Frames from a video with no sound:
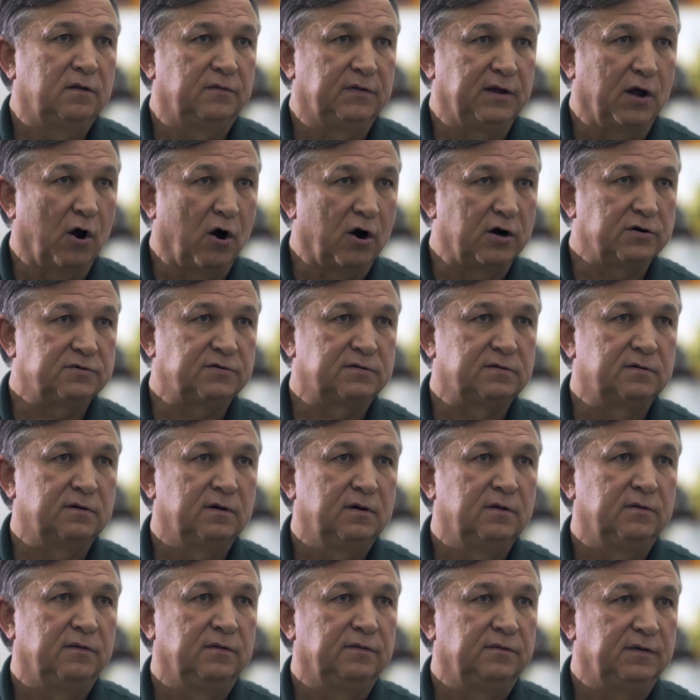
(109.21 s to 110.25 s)
the arts,
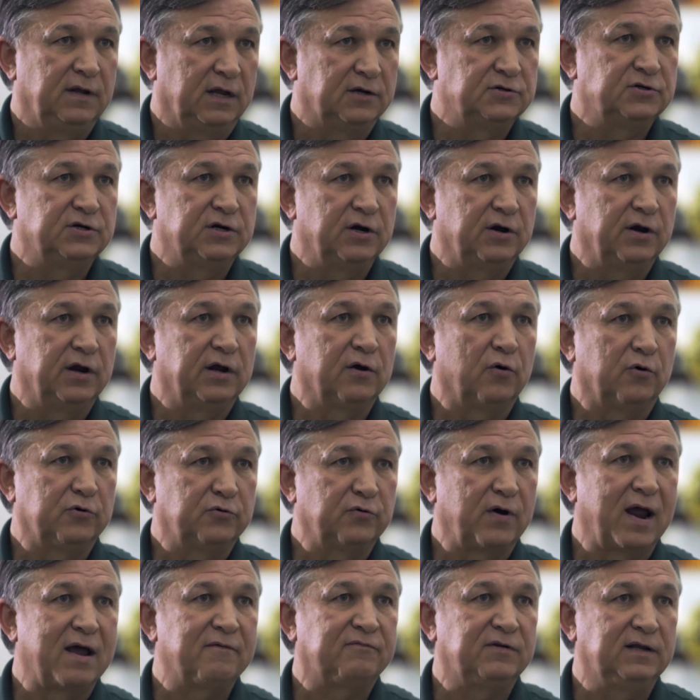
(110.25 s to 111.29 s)
the engineering or
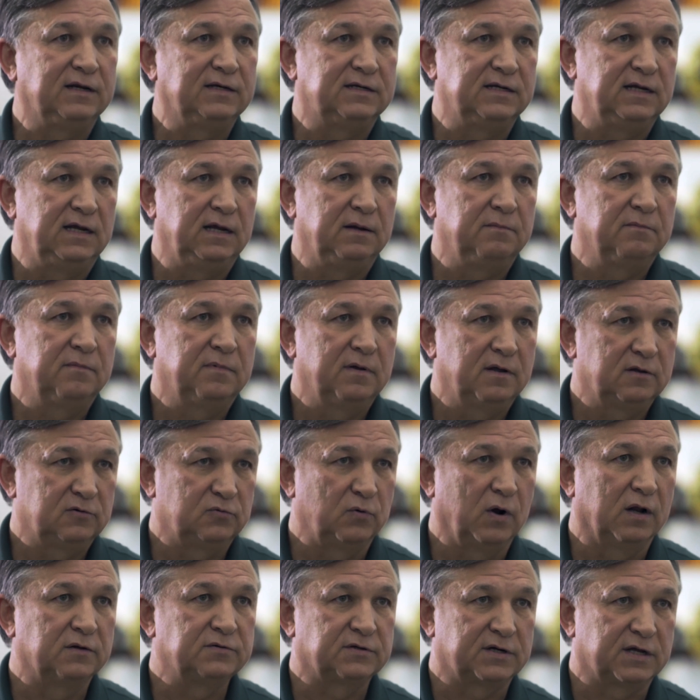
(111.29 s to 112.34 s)
drafting team, as
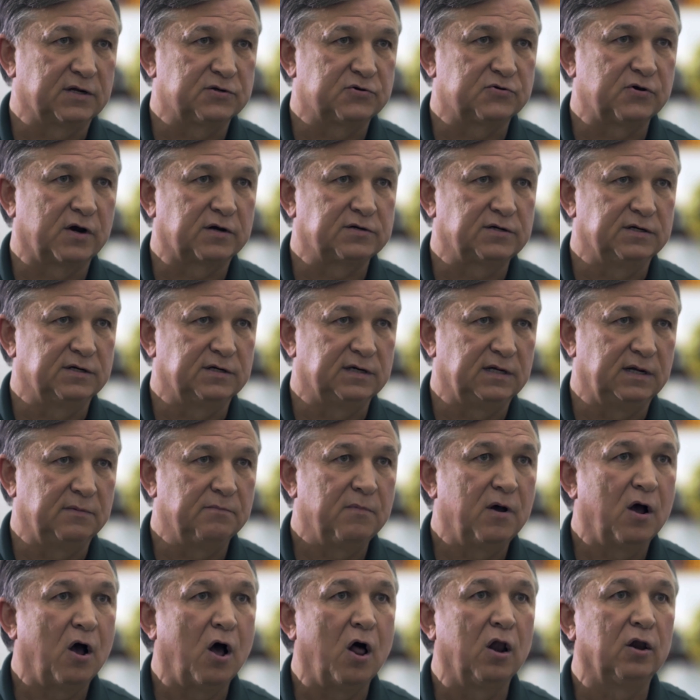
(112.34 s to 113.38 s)
well as the construction
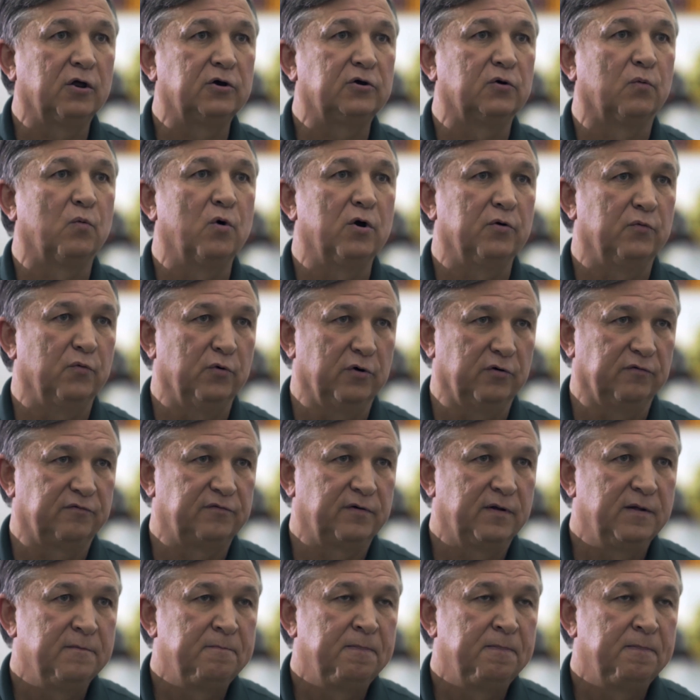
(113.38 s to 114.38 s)
team, all under one roof.